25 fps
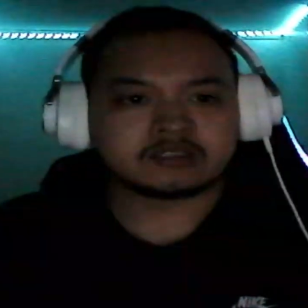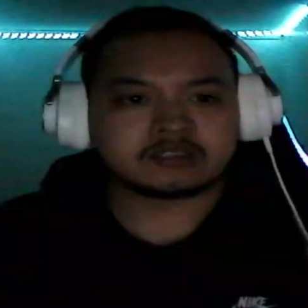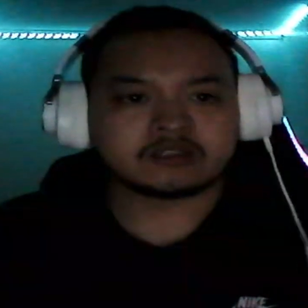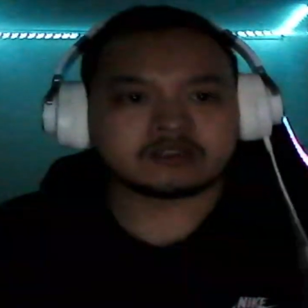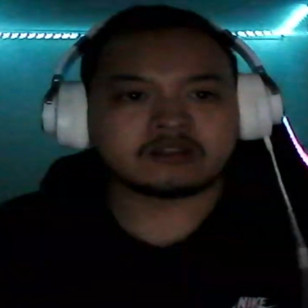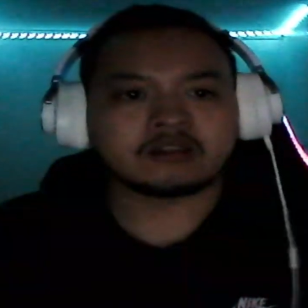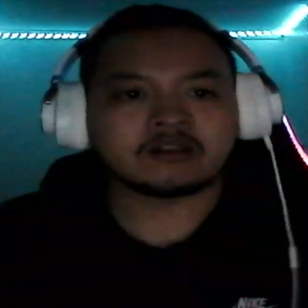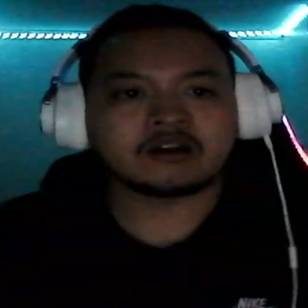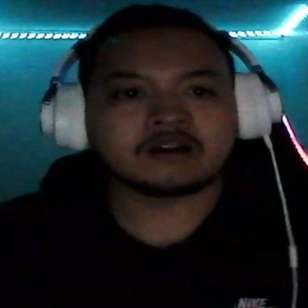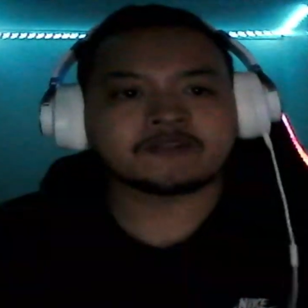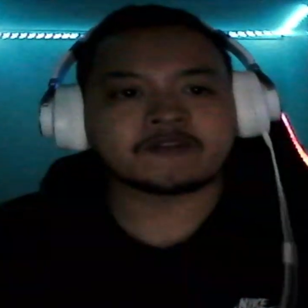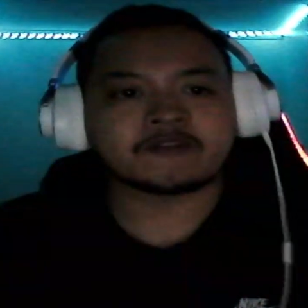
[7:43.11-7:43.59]

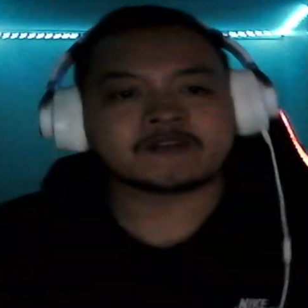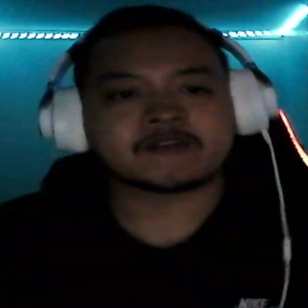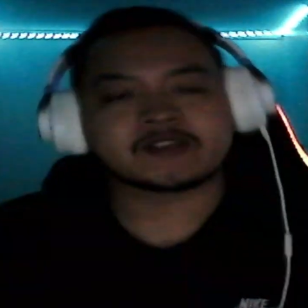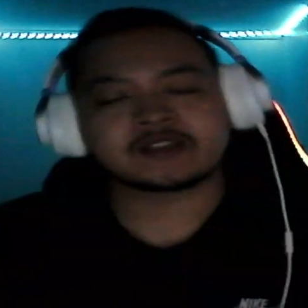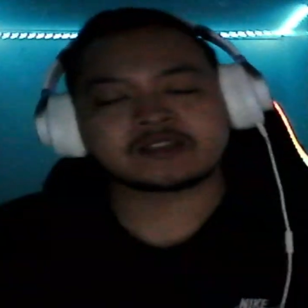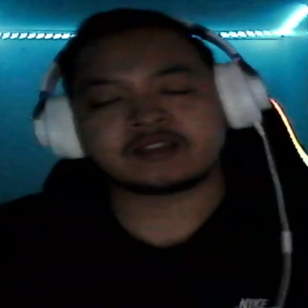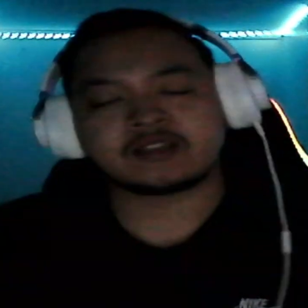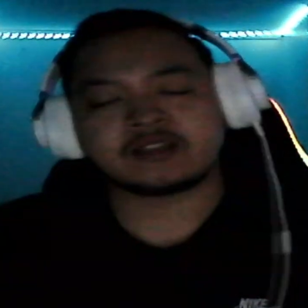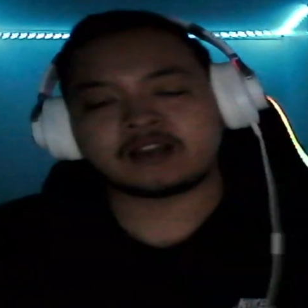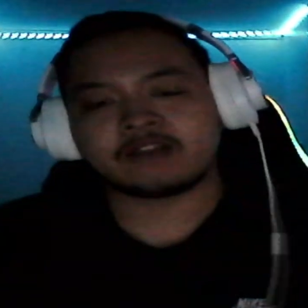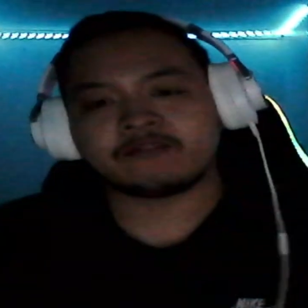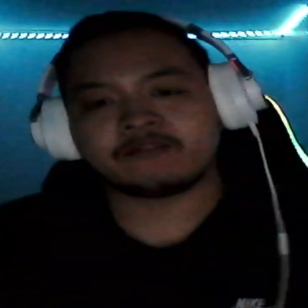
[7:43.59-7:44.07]
the love of
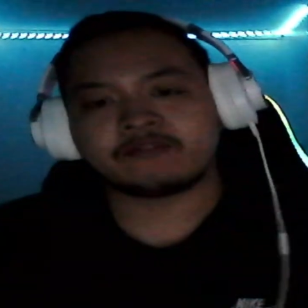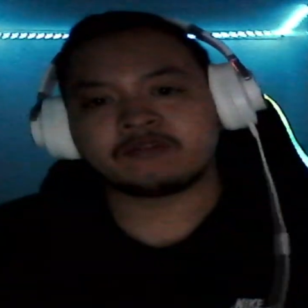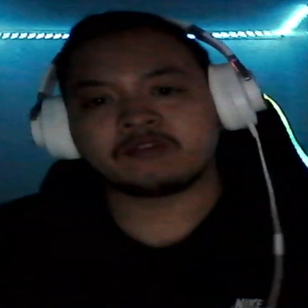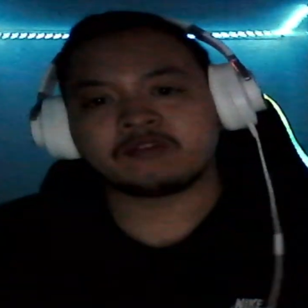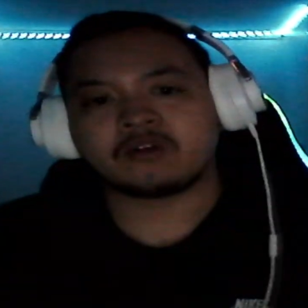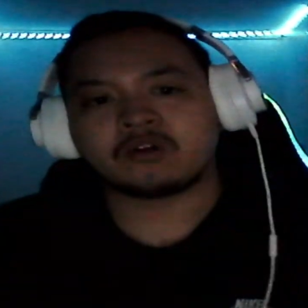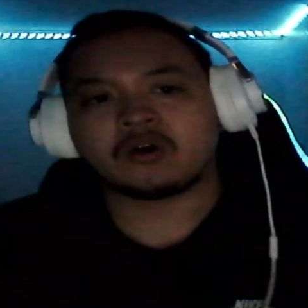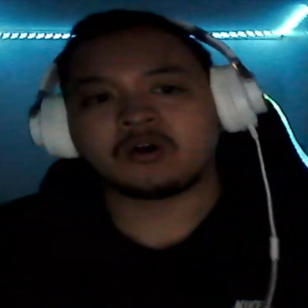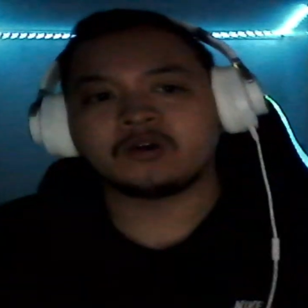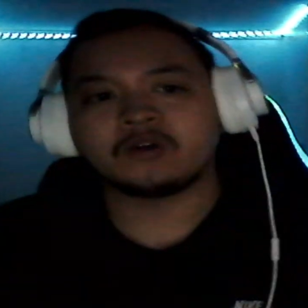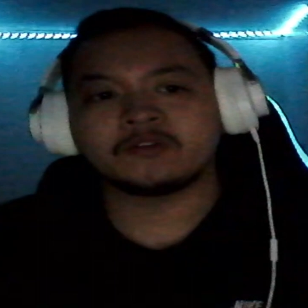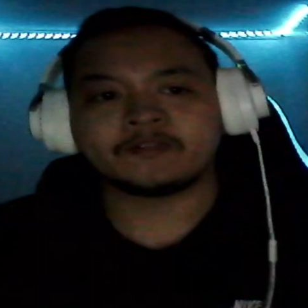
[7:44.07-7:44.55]
his life
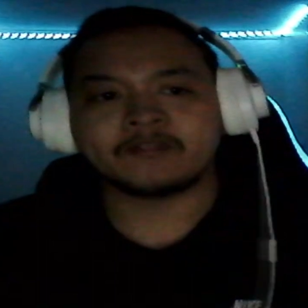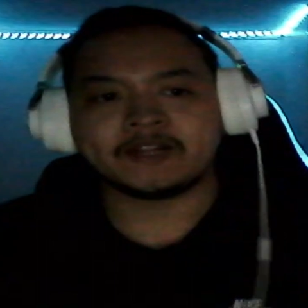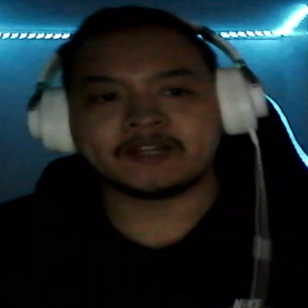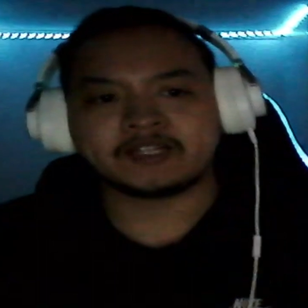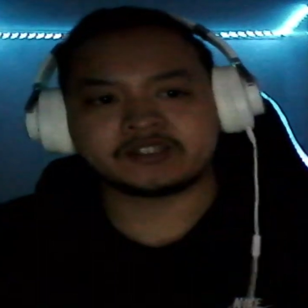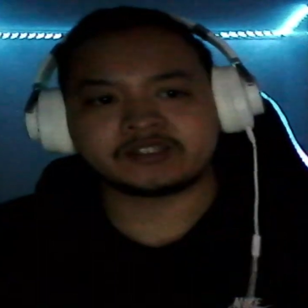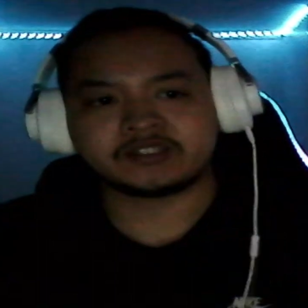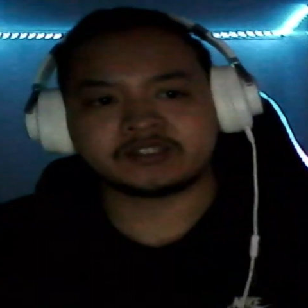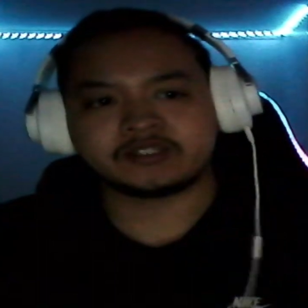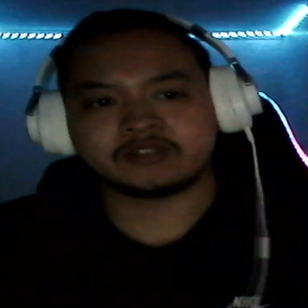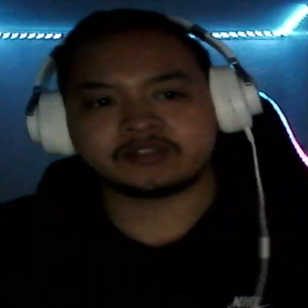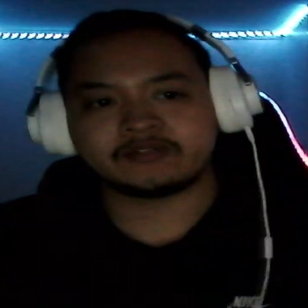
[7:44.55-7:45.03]
all
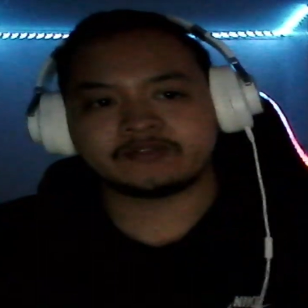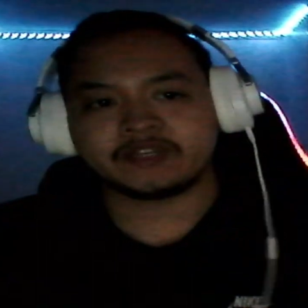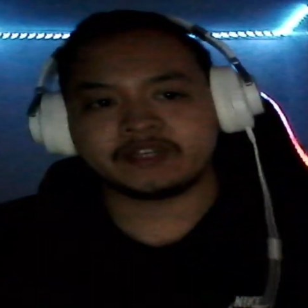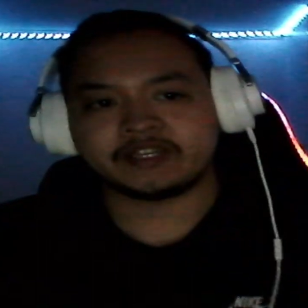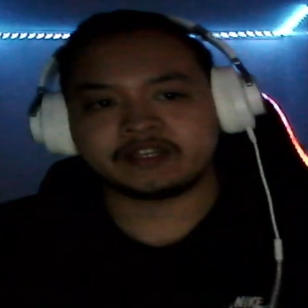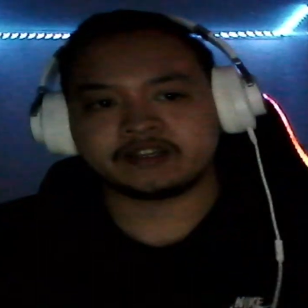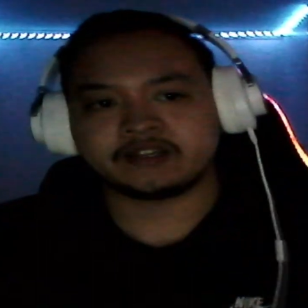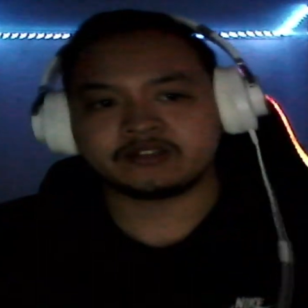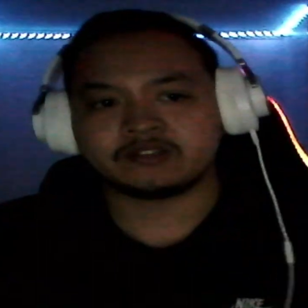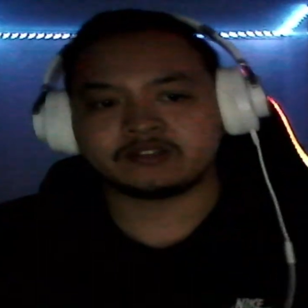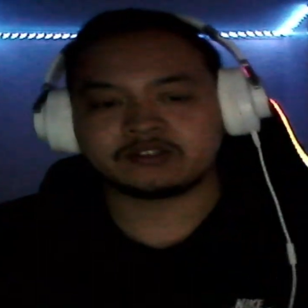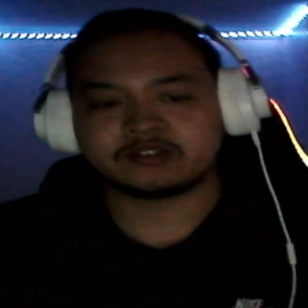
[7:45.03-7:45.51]
thanks to the
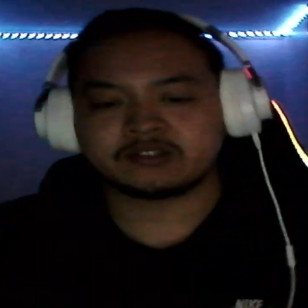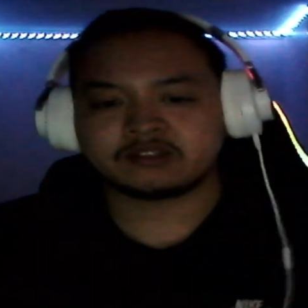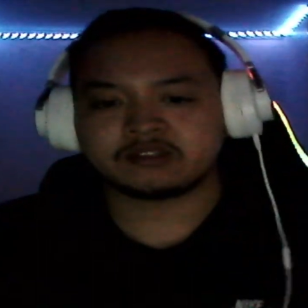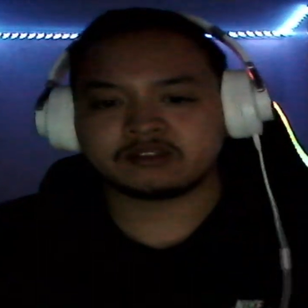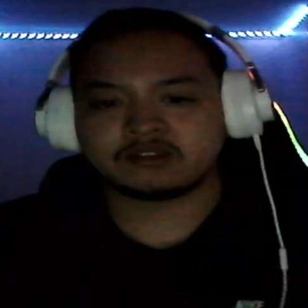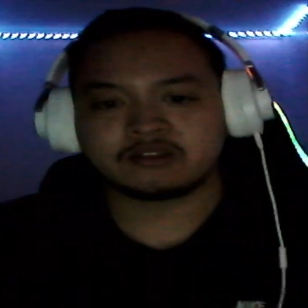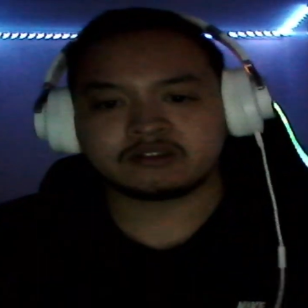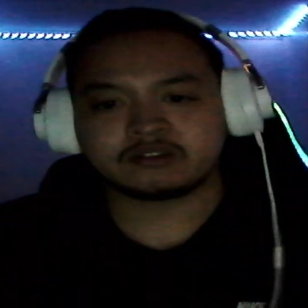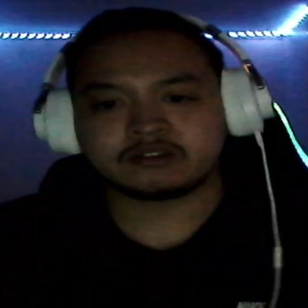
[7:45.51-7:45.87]
vegans.